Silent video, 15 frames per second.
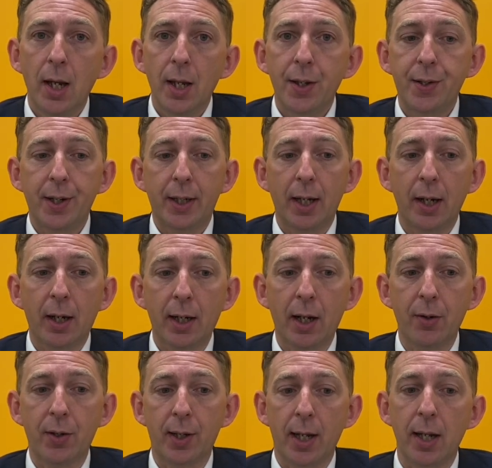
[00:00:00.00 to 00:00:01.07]
Sticking
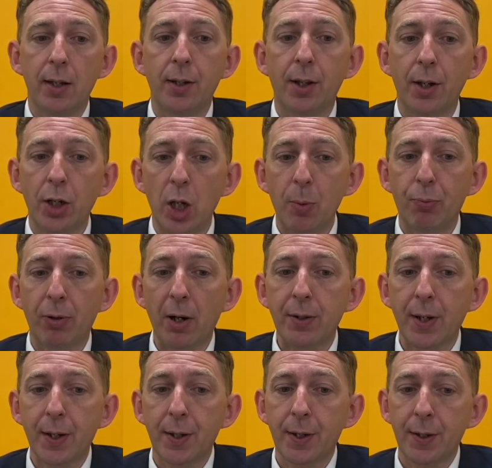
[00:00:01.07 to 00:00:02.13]
closely to the new
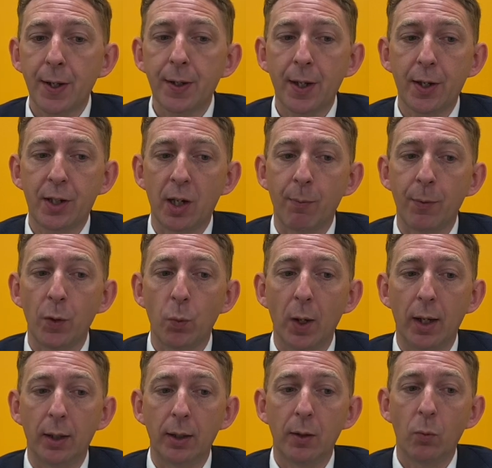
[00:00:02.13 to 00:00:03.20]
processes and systems
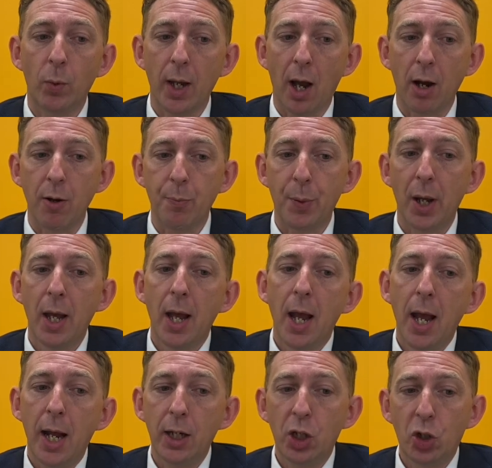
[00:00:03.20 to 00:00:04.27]
will, we hope,
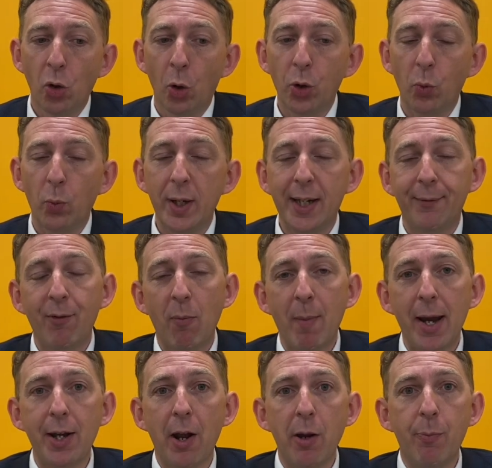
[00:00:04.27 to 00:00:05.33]
ensure that we can
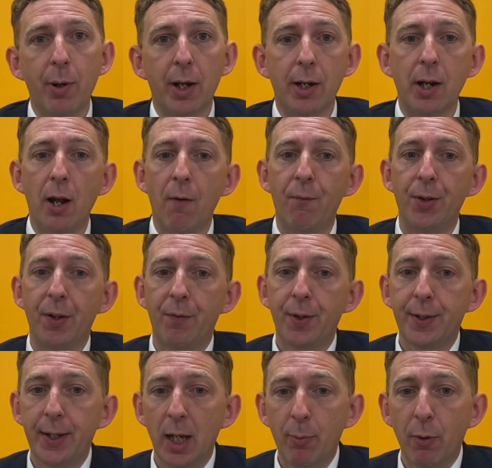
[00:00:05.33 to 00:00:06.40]
remain open for the
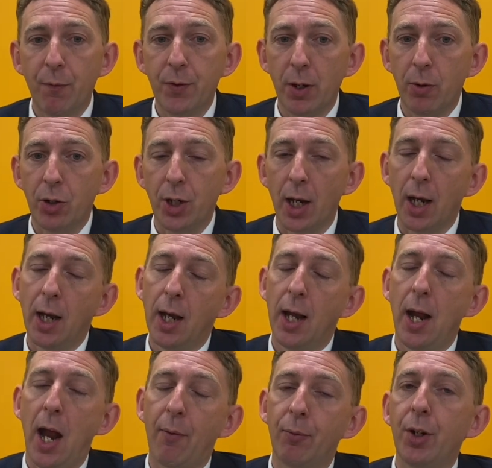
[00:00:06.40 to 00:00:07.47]
foreseeable future
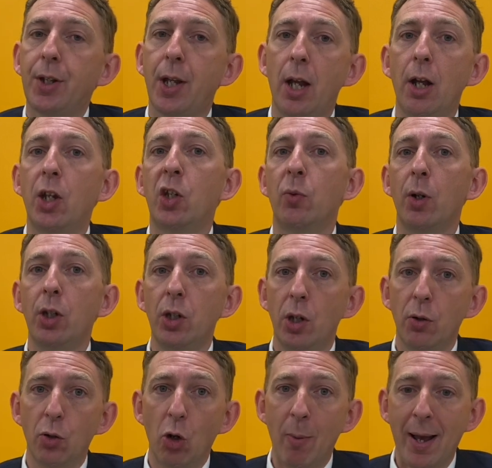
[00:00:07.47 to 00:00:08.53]
and return to a
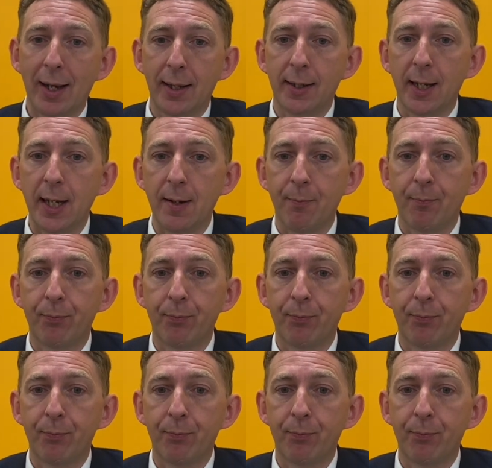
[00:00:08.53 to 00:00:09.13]
new normality.